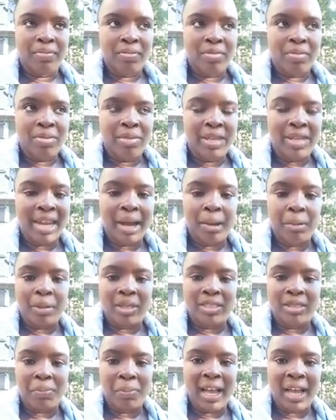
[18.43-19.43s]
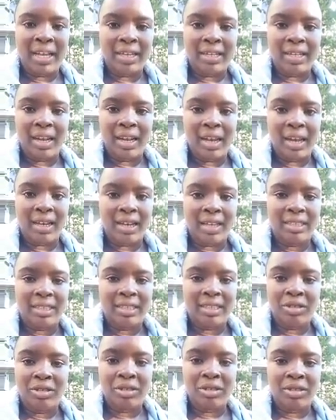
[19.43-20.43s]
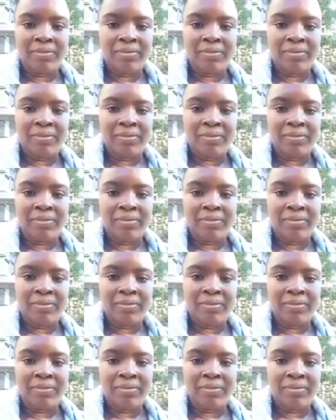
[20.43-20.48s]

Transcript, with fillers: the NatWest Bank. Like, I still.